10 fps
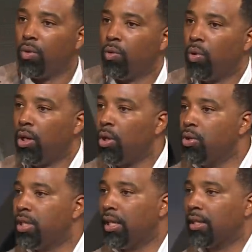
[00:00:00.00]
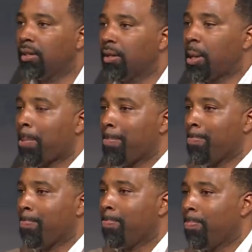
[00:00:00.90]
We're losing
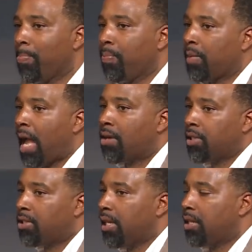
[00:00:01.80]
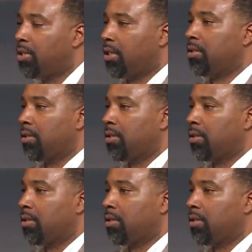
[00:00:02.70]
our distinction.